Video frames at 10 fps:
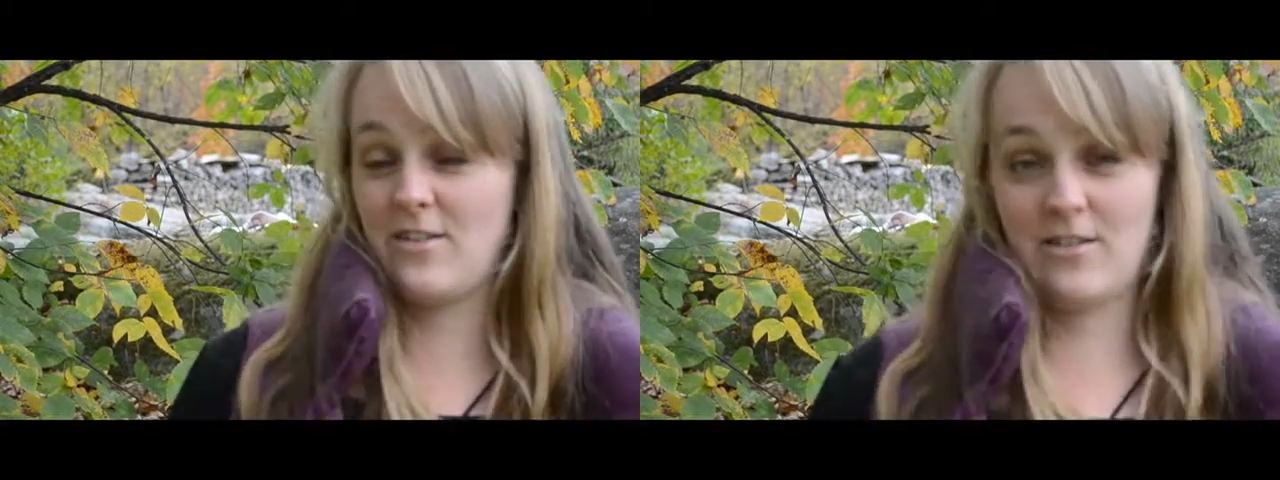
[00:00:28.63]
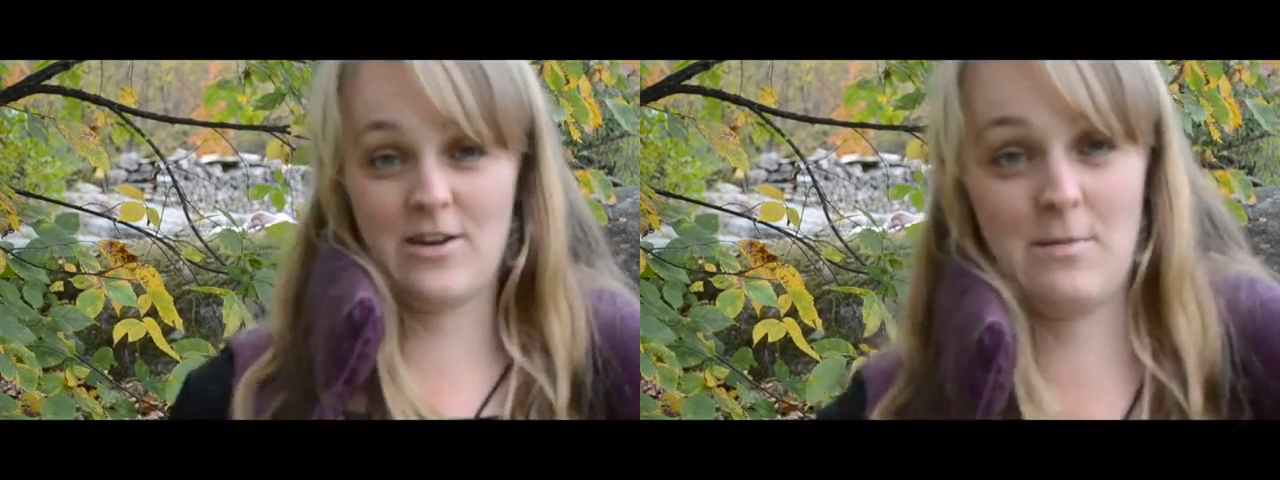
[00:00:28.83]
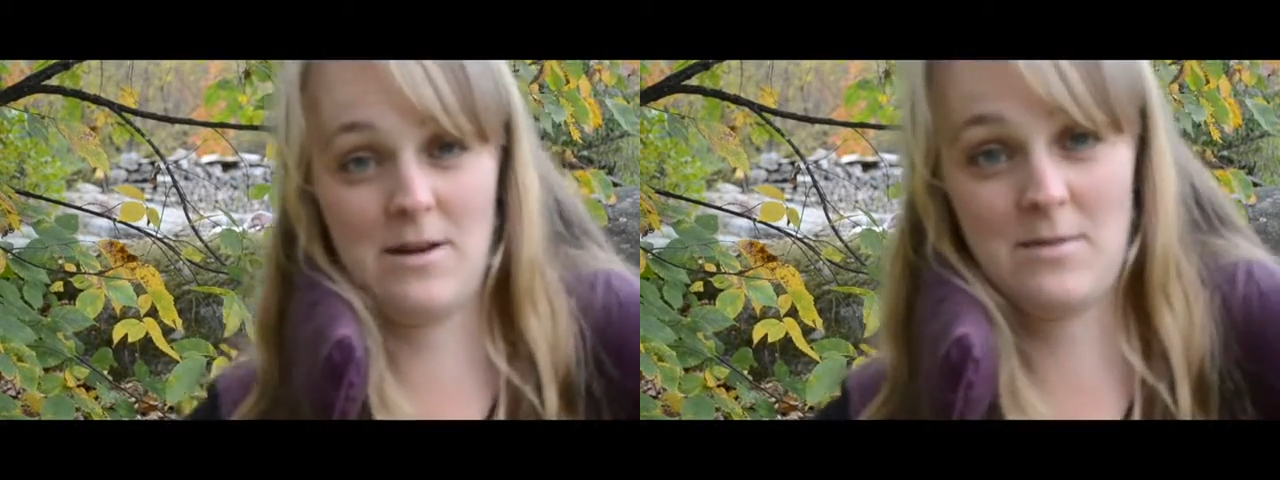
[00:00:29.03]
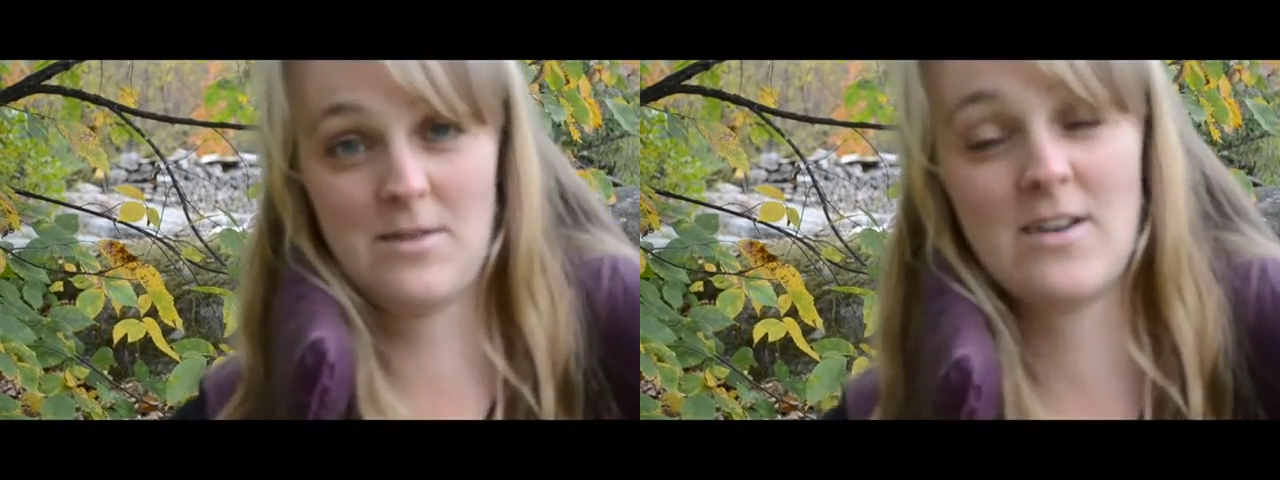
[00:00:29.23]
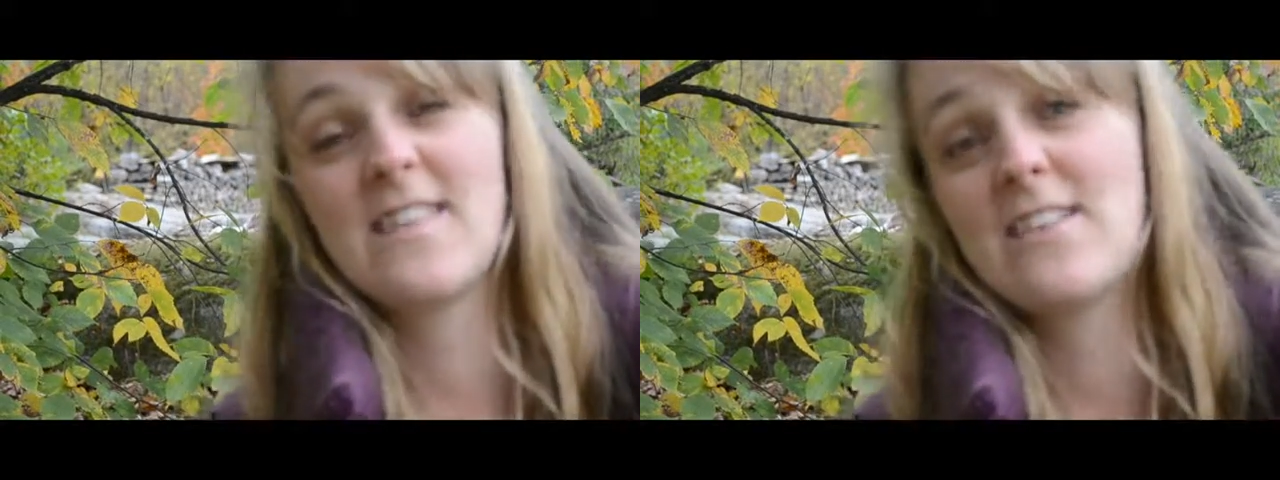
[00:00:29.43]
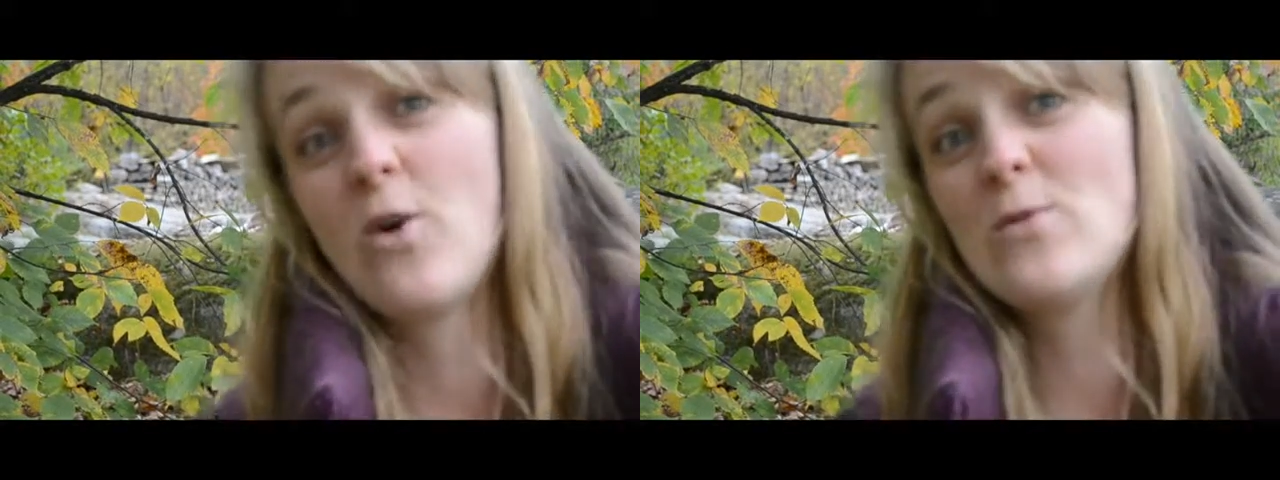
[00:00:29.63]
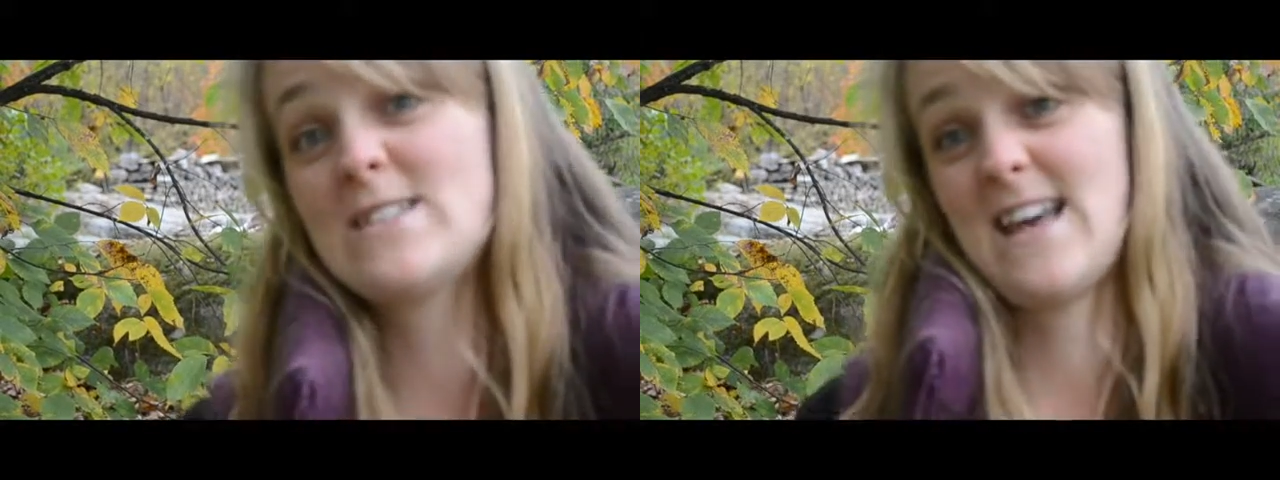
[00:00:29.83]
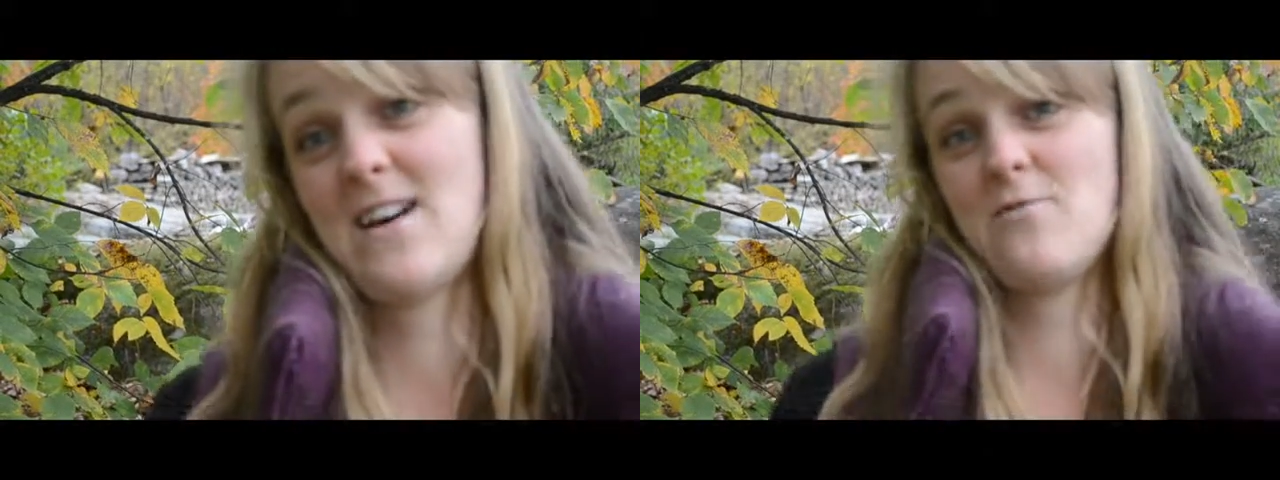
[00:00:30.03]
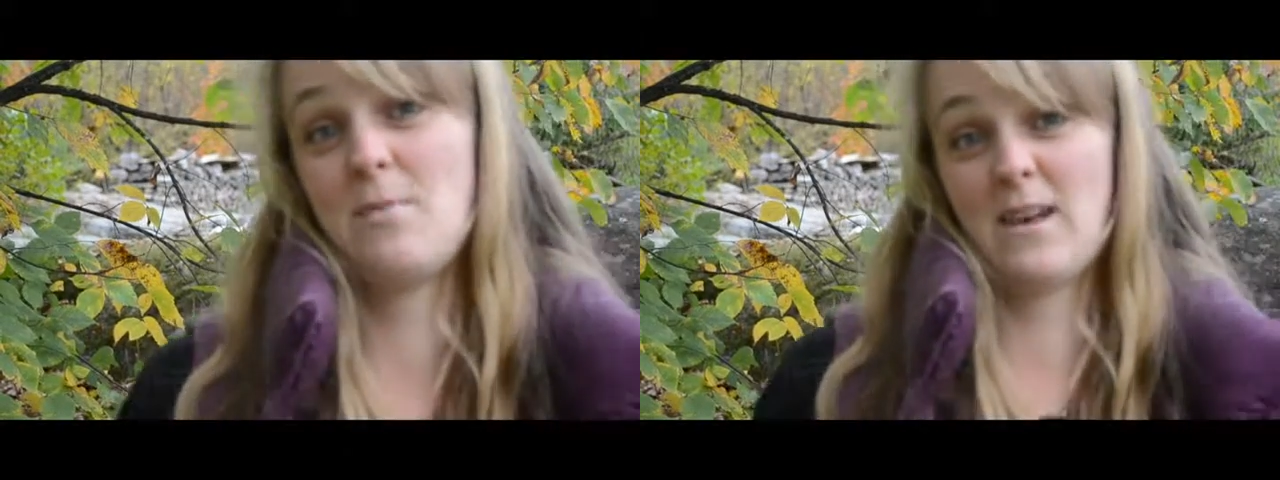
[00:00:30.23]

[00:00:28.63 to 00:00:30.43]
very popular, and they always have been,